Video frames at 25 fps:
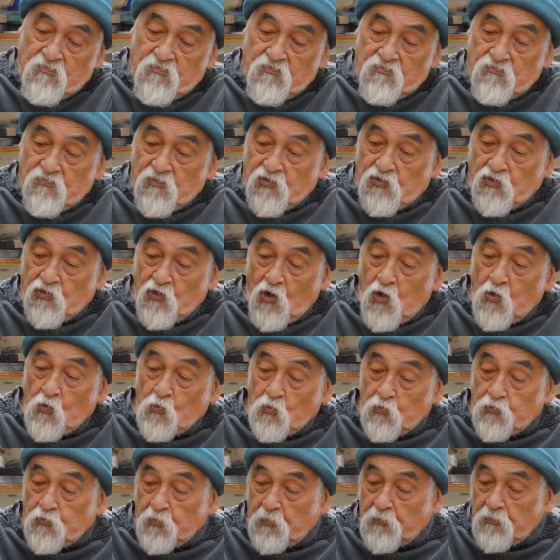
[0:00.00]
this is
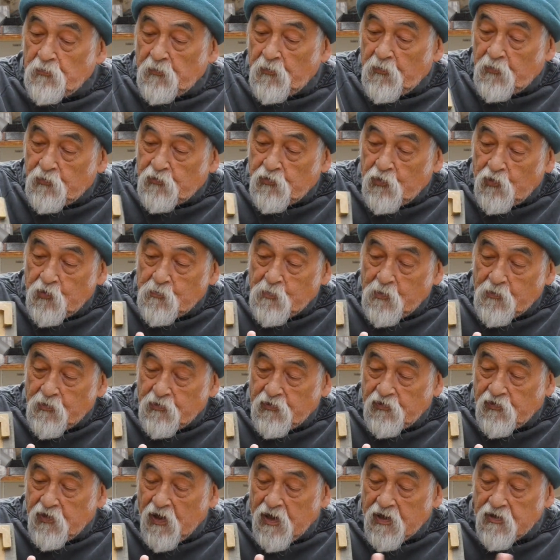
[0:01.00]
old, sorry about the
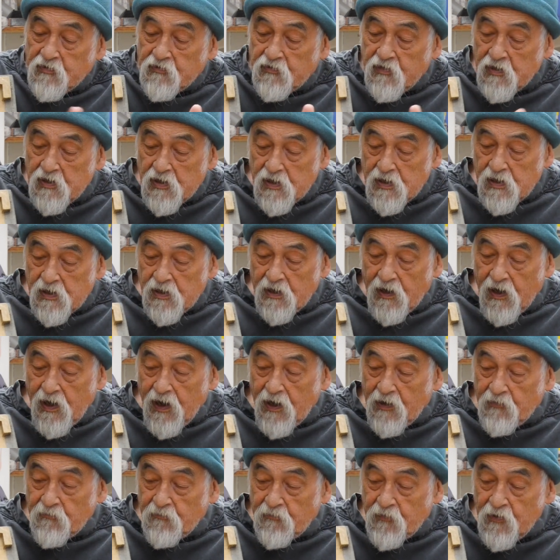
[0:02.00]
stains,
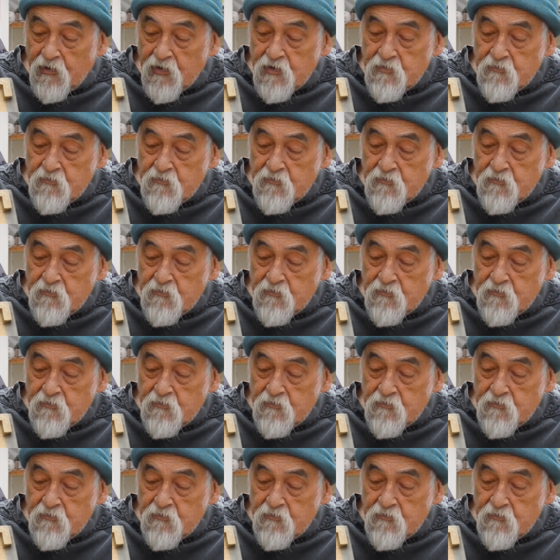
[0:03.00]
and very,